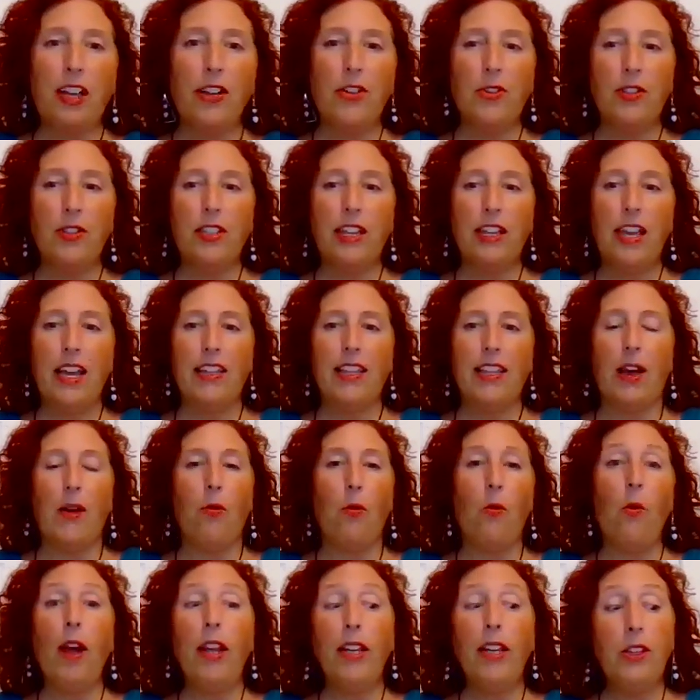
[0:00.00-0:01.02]
to understand
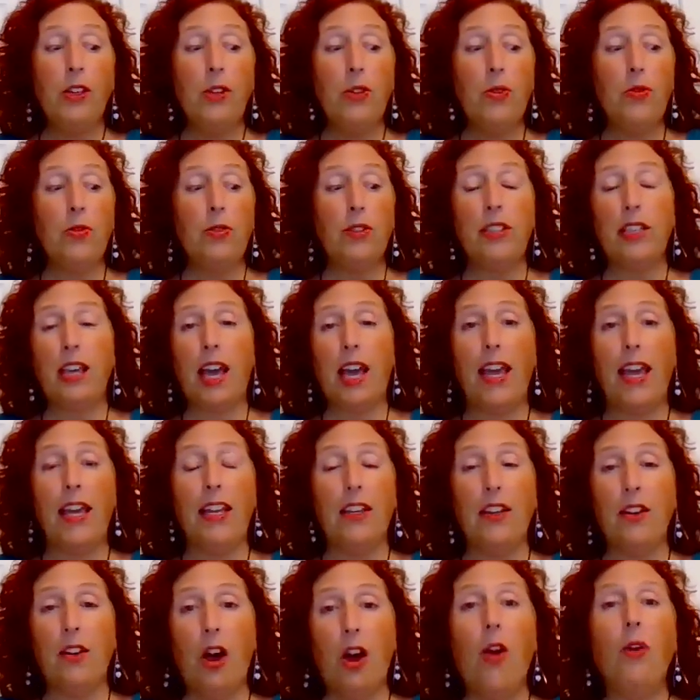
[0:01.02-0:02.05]
that when you
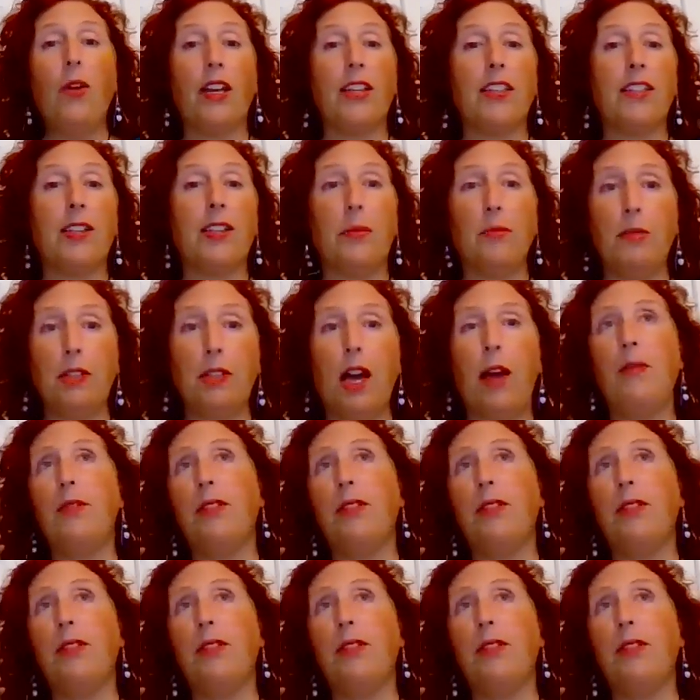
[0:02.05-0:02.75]
say no, like some